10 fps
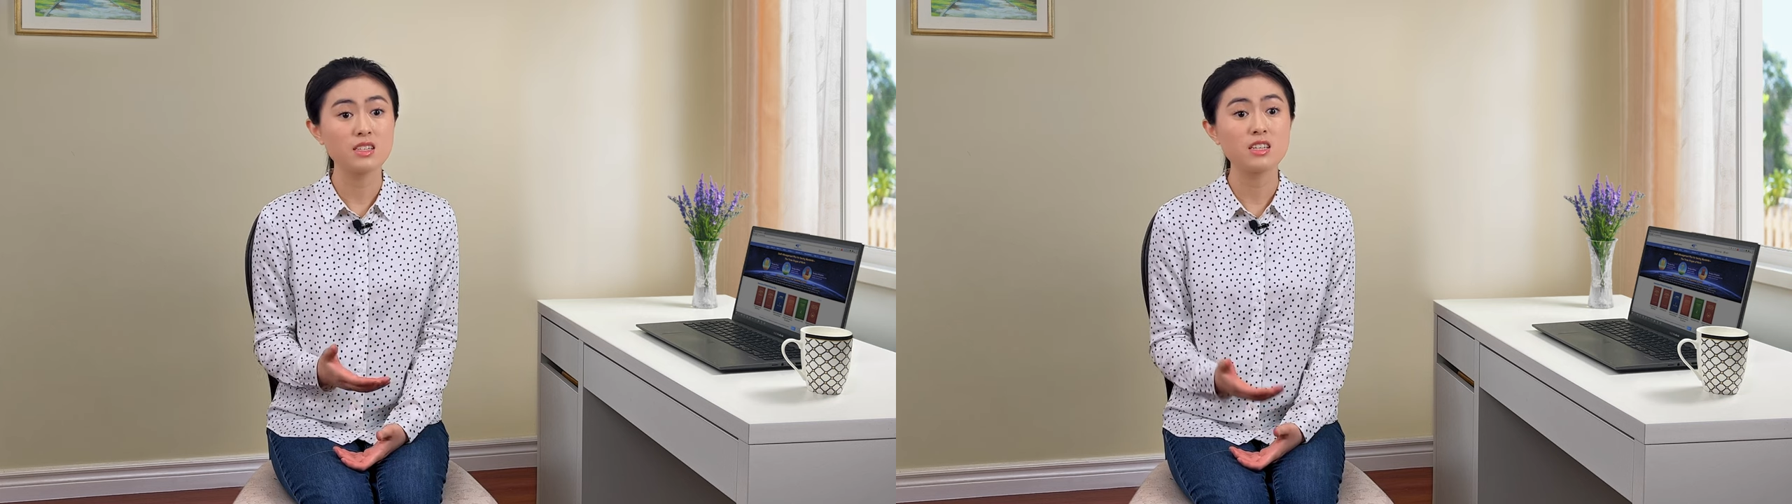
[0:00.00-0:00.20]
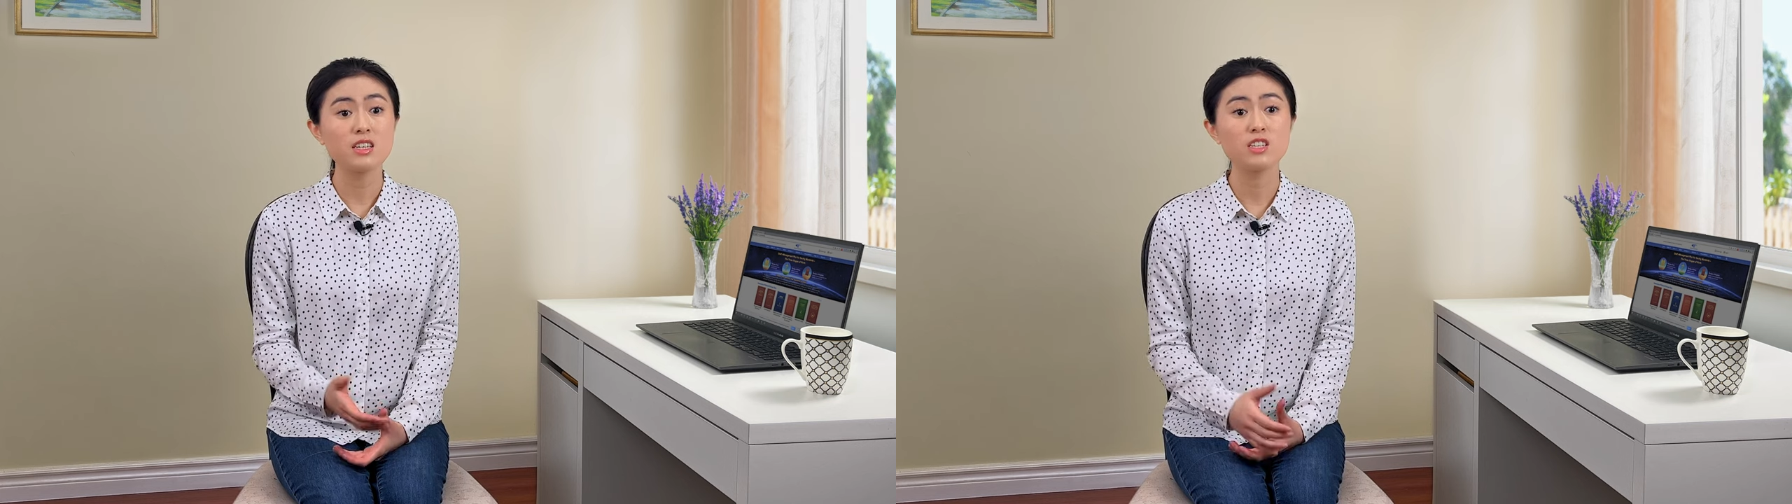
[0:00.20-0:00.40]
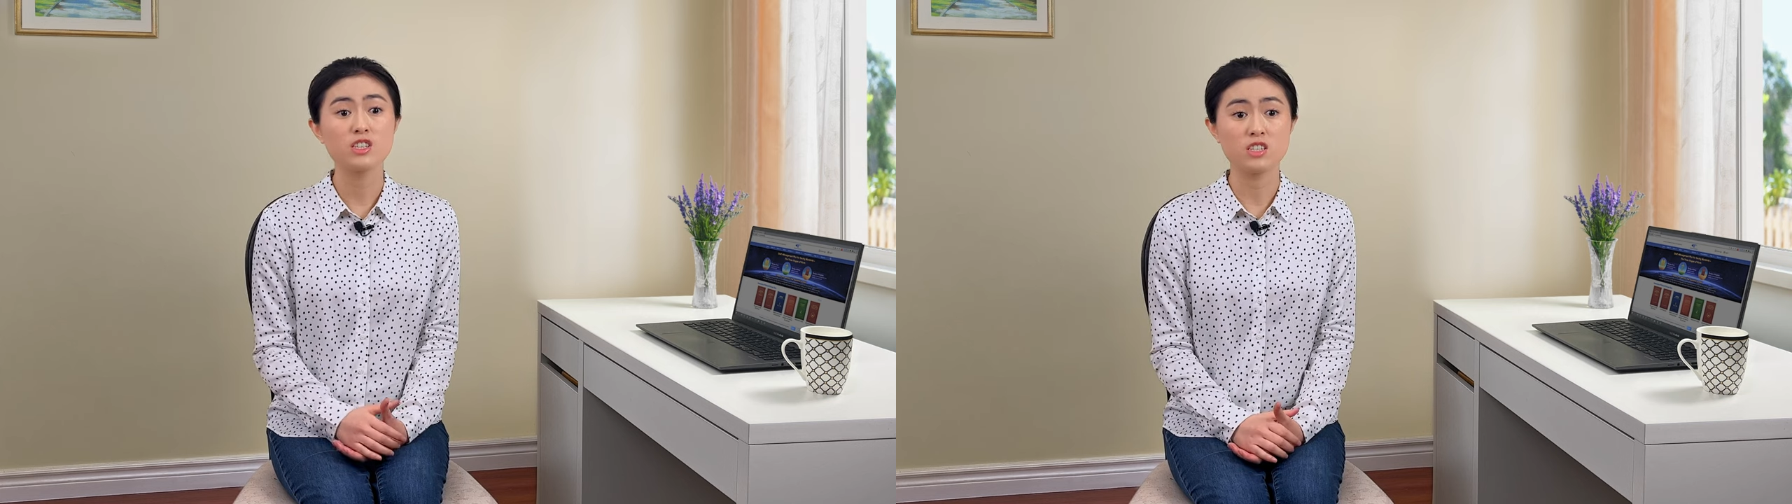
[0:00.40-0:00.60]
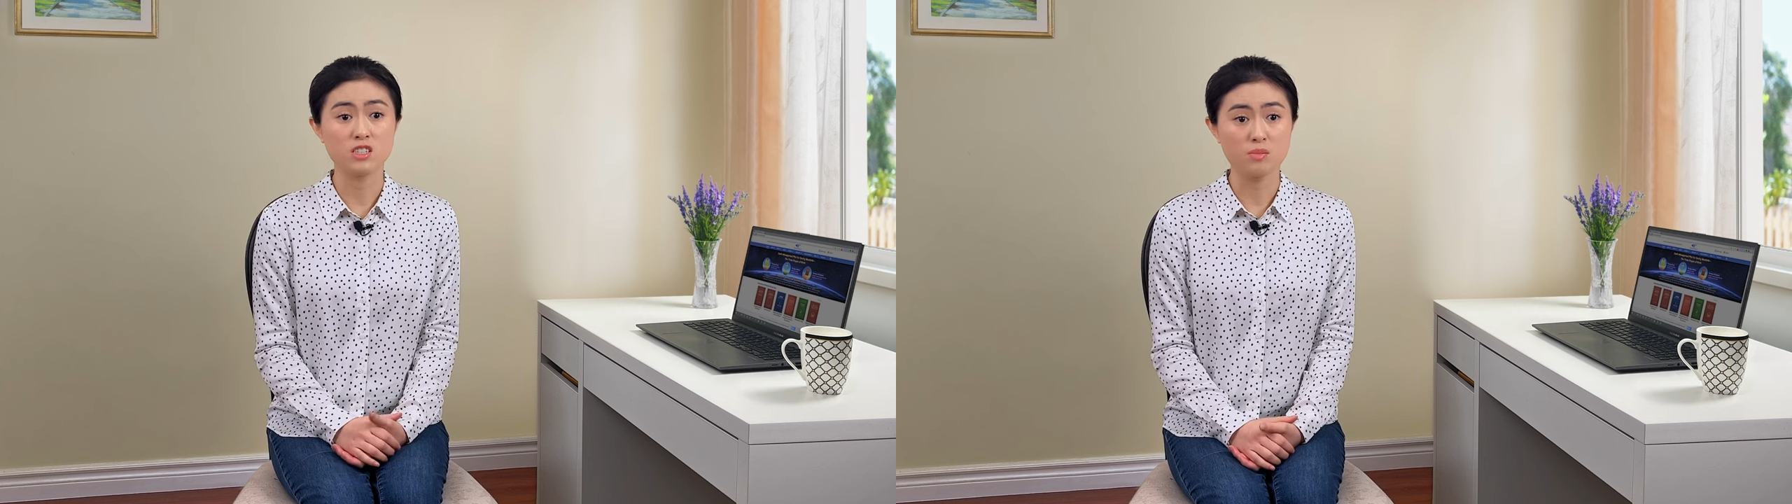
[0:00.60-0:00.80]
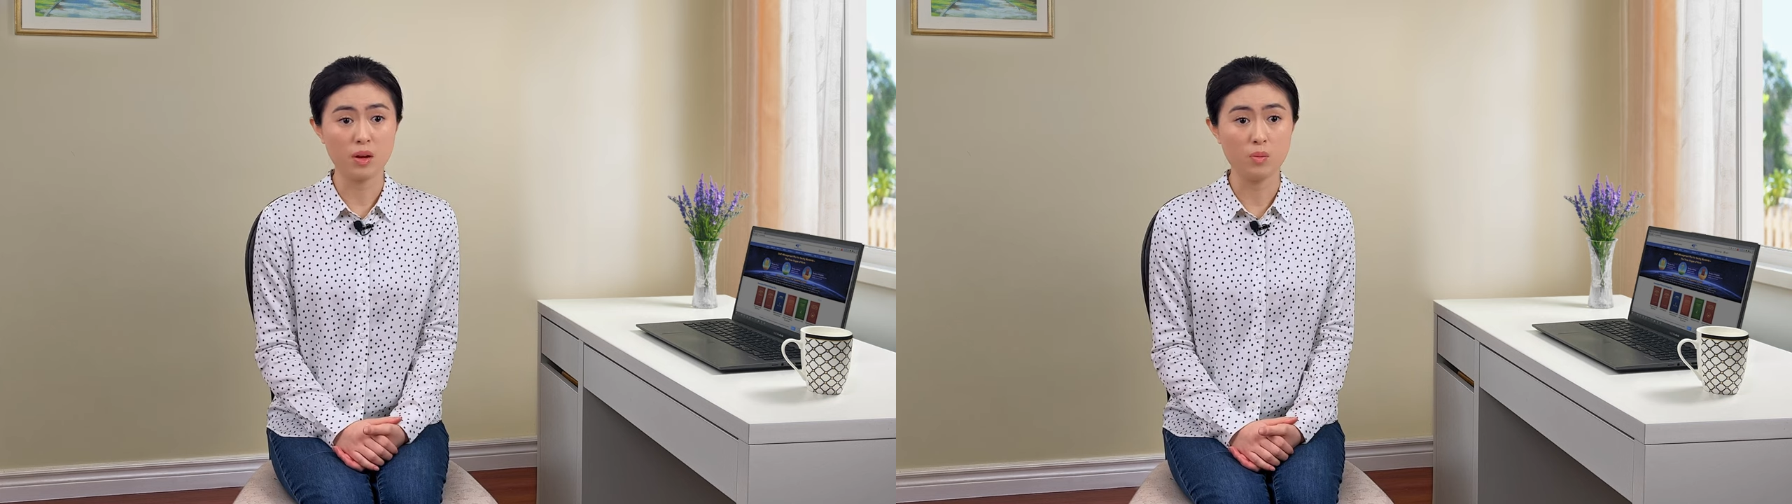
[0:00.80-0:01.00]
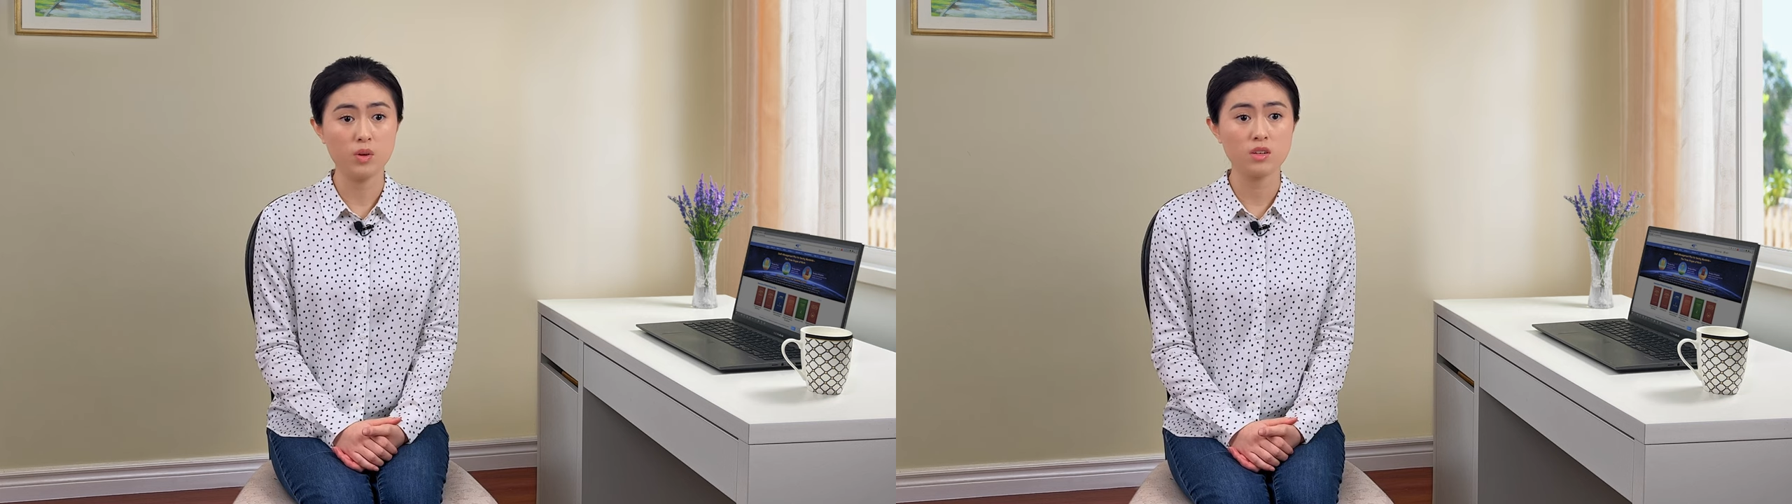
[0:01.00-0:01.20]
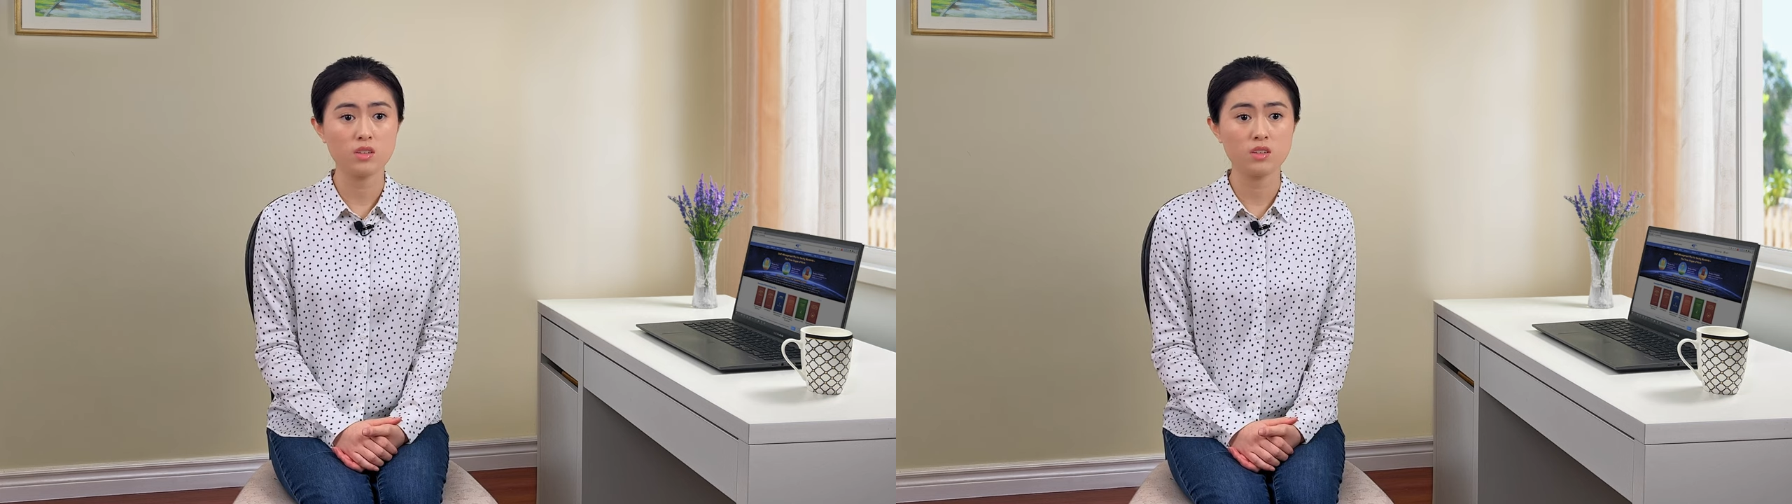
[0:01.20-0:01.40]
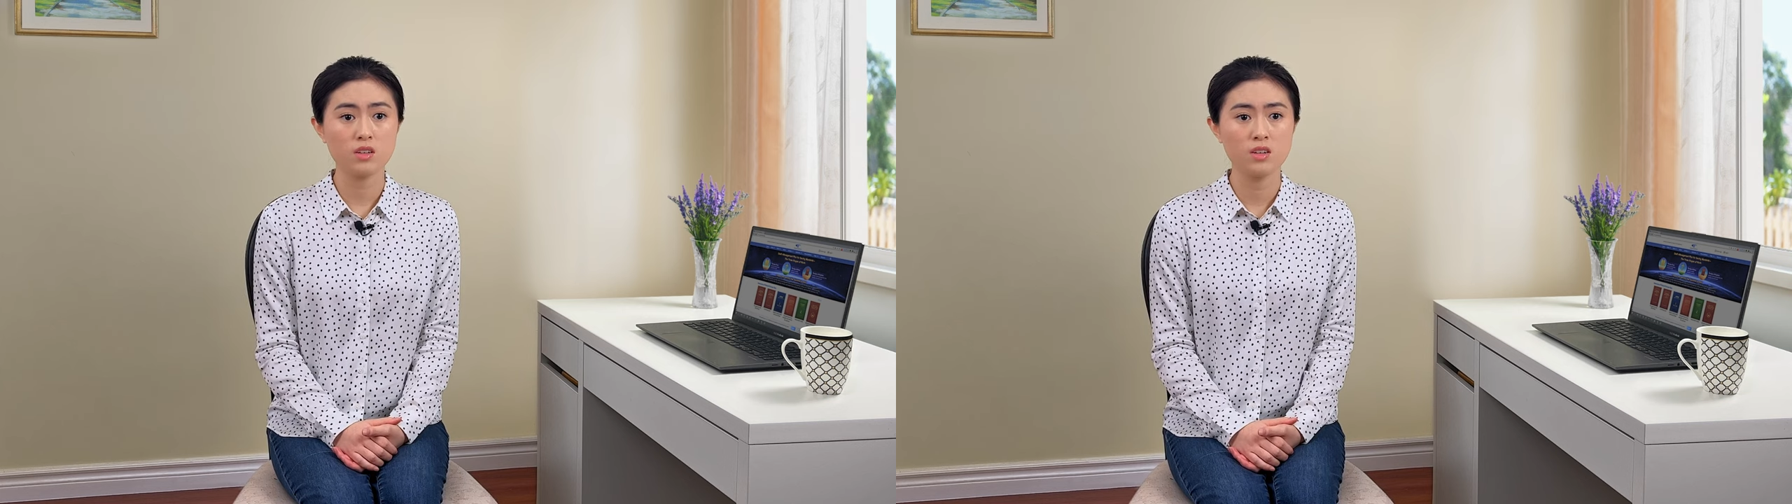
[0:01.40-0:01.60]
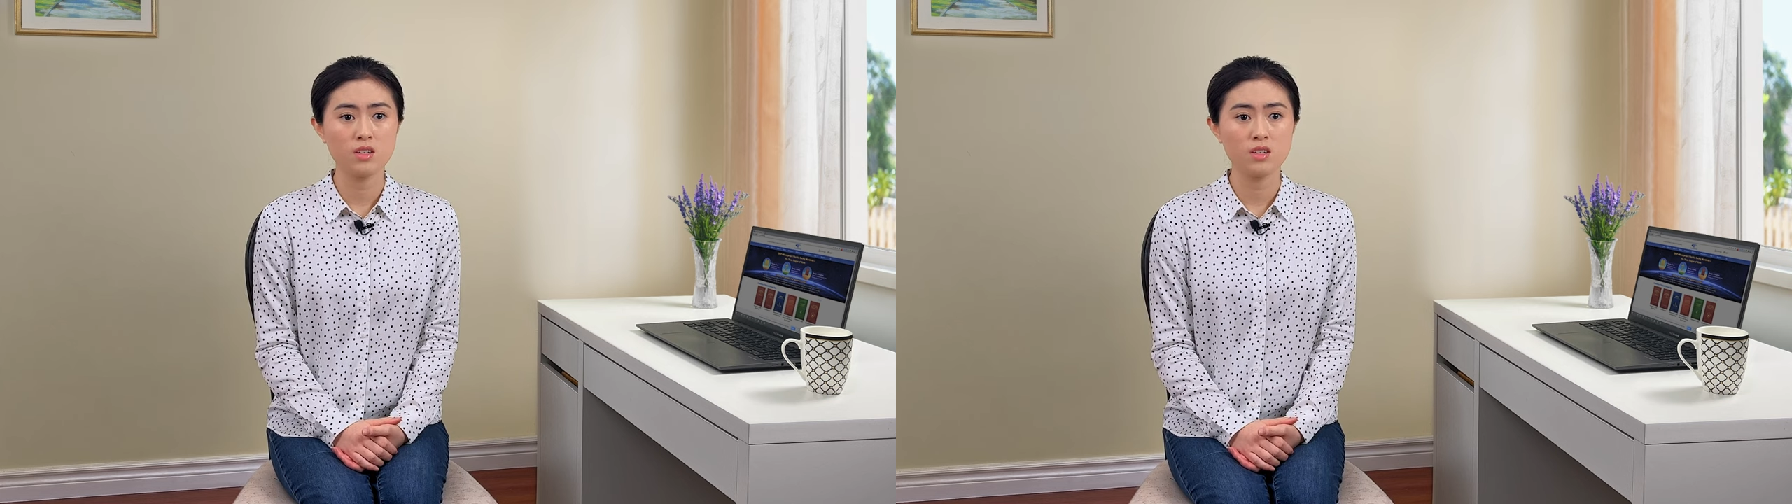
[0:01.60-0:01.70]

and diligent in my work.